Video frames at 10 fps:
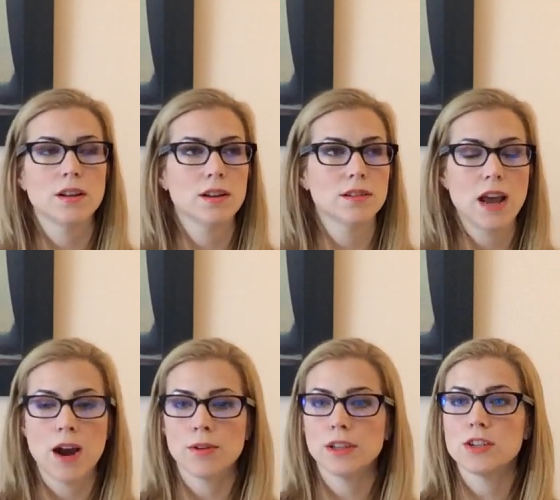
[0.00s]
an
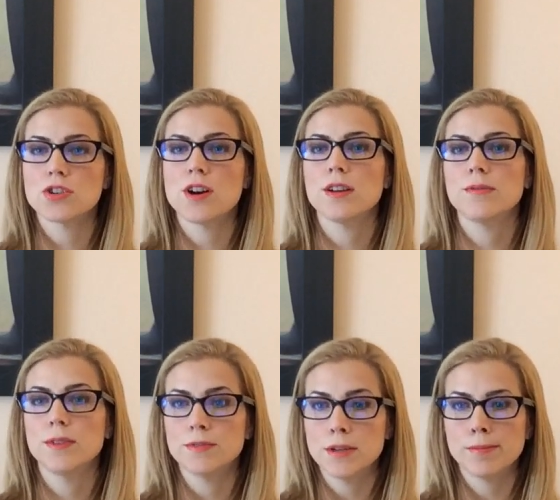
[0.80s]
hourly chart, a
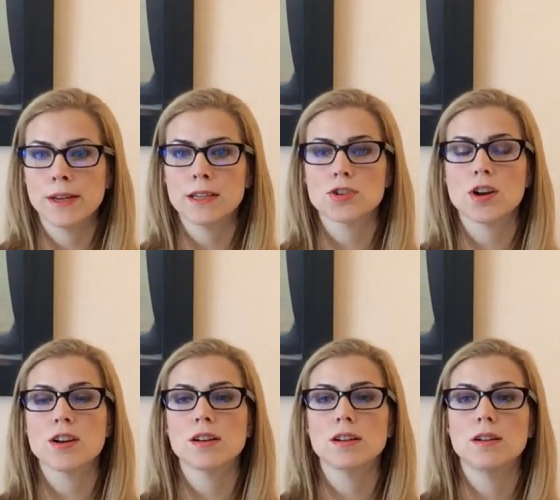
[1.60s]
15-minute
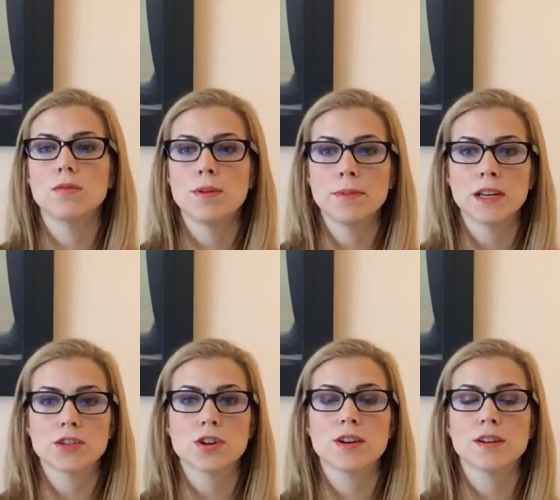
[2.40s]
chart, a 1-minute
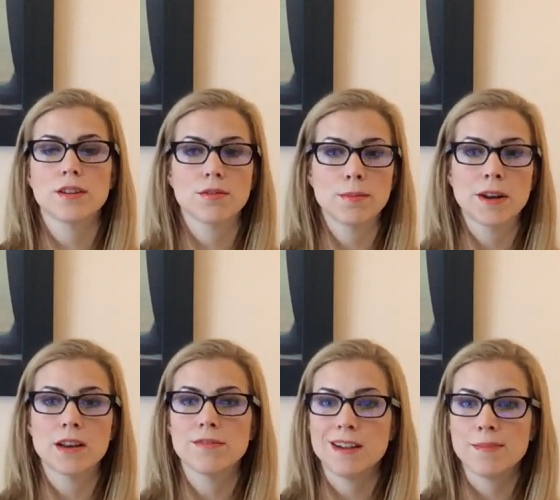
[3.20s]
chart, a
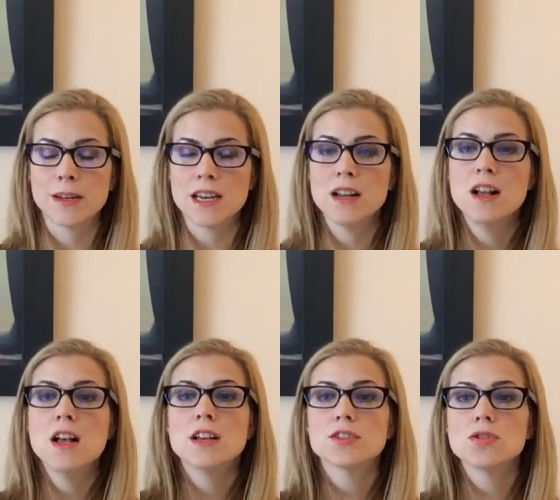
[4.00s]
3-minute, a 5-minute.
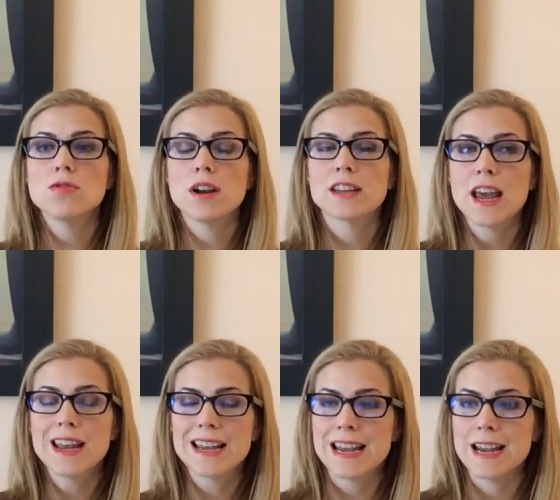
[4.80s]
So
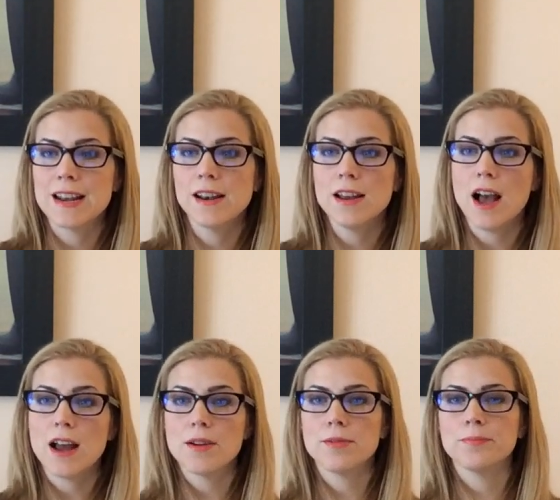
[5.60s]
getting in,
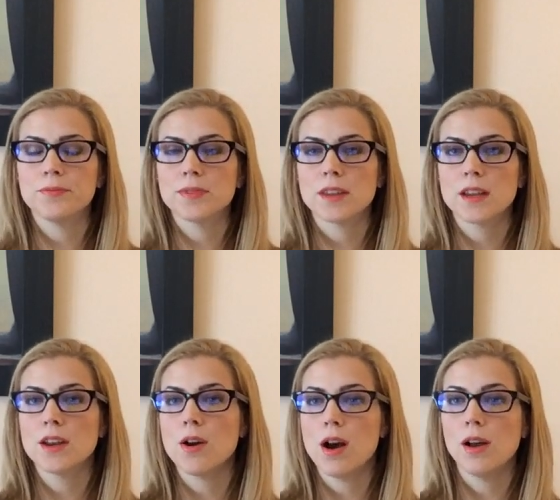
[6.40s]
I
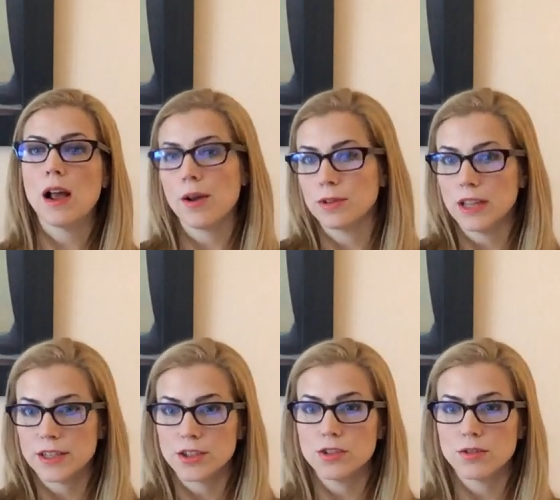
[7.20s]
would
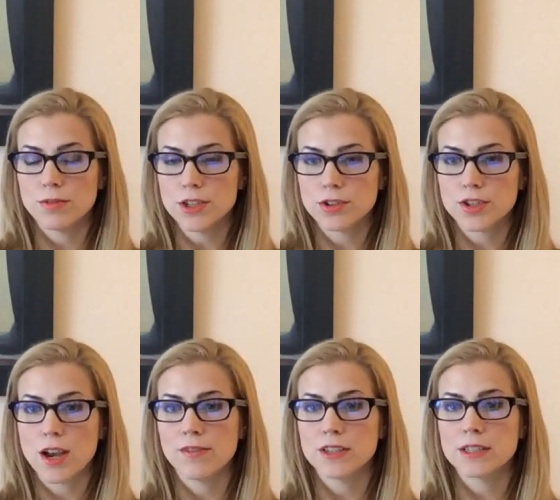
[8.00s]
like to do the research,
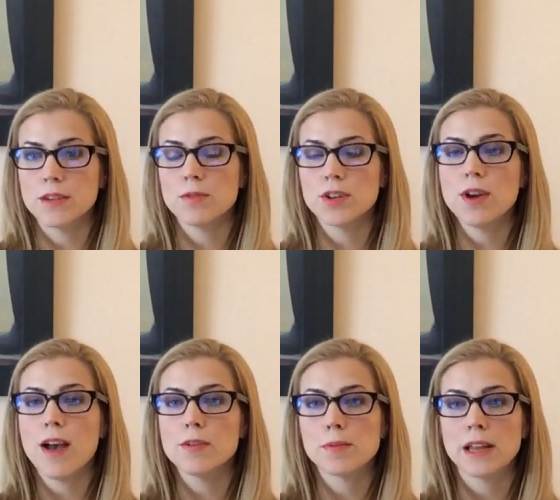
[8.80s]
obviously. When you
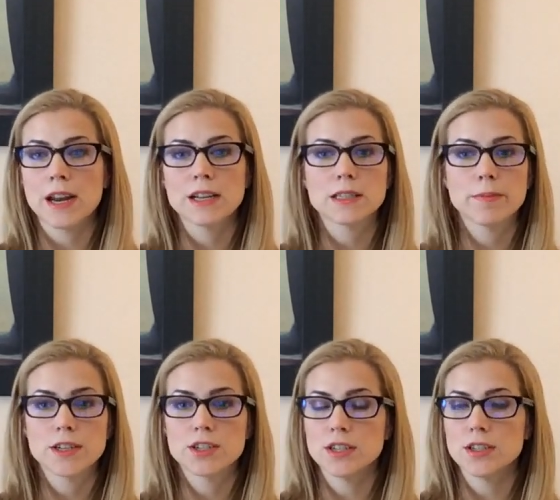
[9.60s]
have a plan, it's
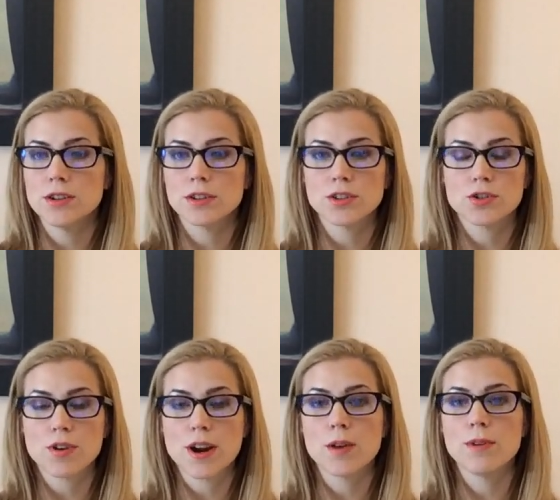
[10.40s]
much easier to
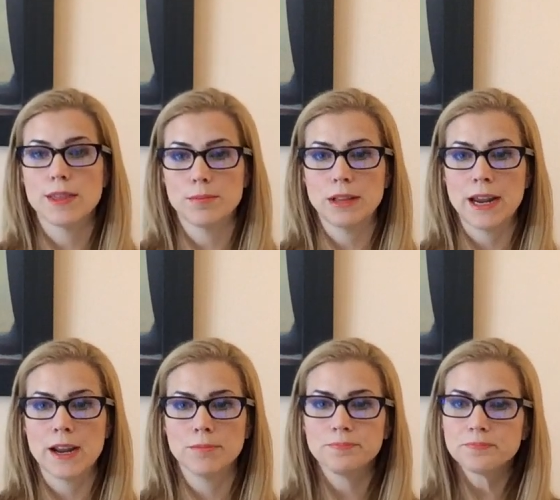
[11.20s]
trade with a plan.